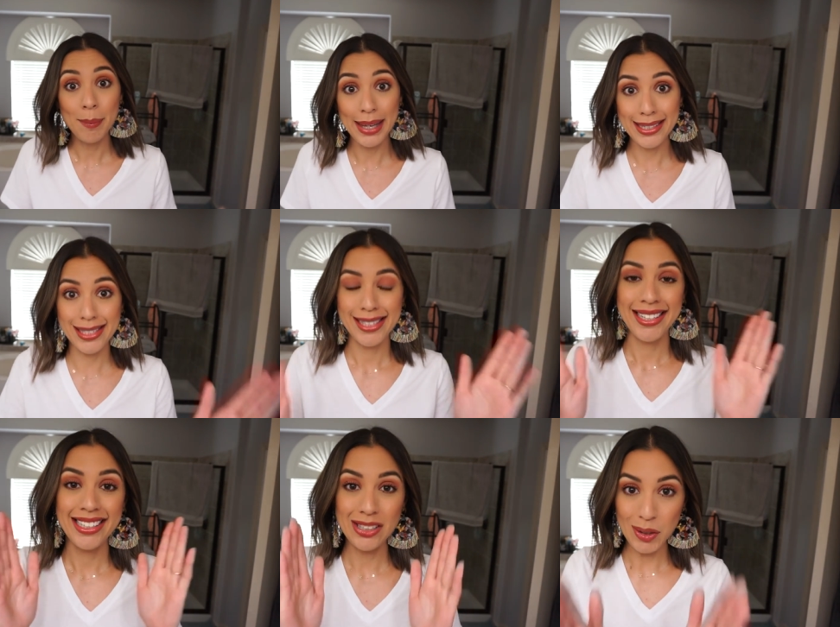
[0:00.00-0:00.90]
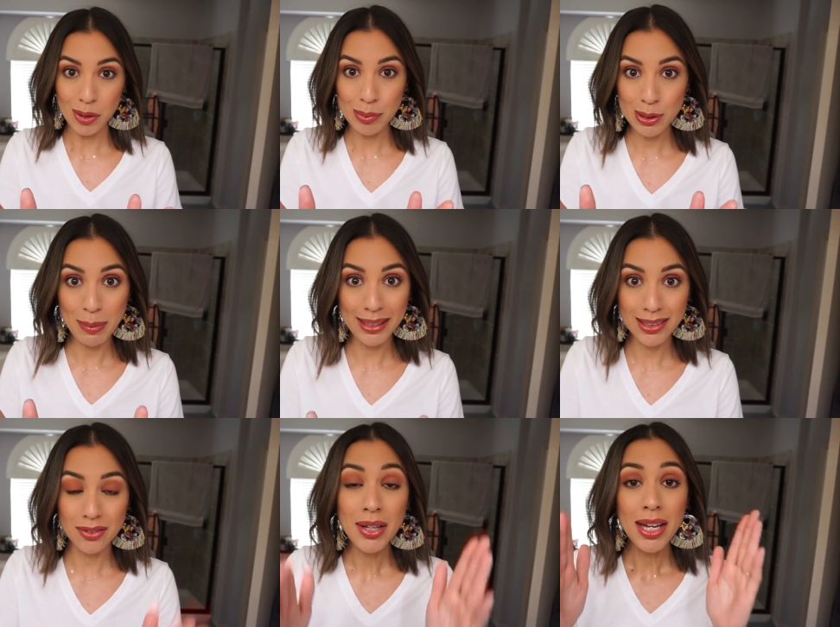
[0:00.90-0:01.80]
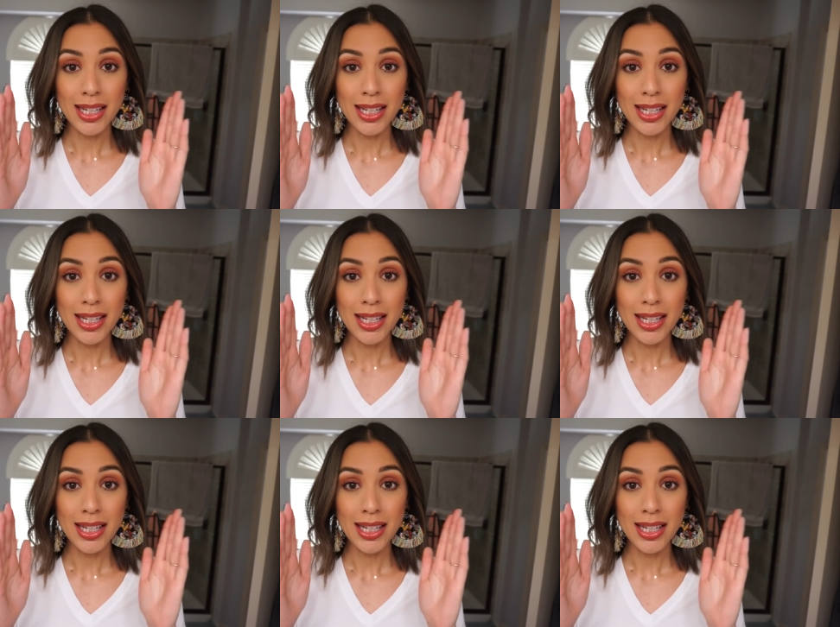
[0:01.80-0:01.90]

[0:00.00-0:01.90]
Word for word: But it's all your perspective.